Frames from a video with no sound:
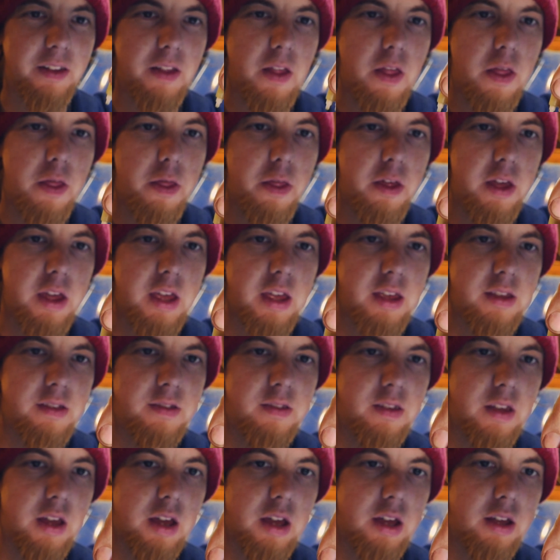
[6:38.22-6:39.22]

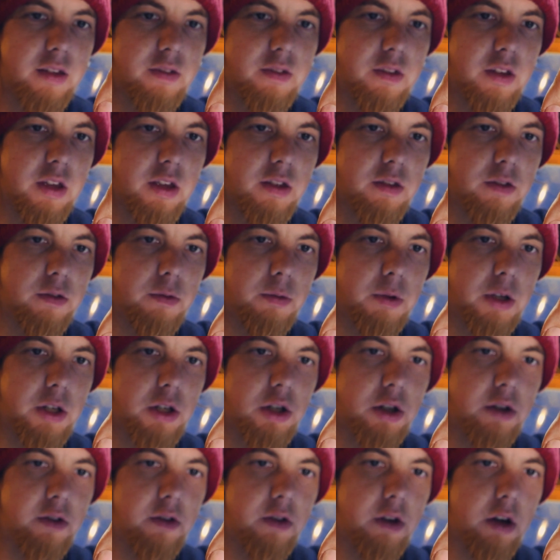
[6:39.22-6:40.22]
these, as it
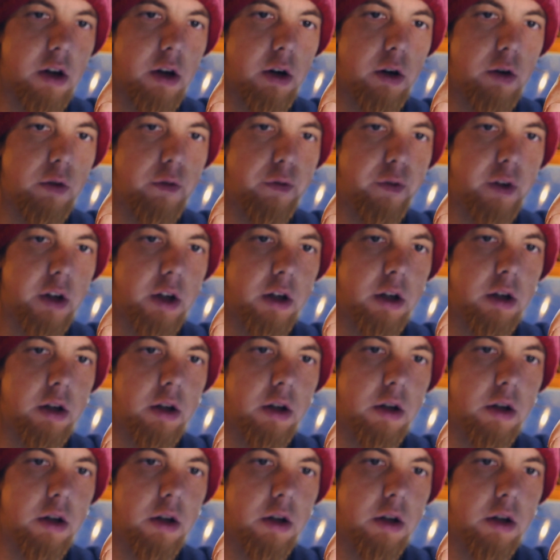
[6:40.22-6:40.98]
switches over,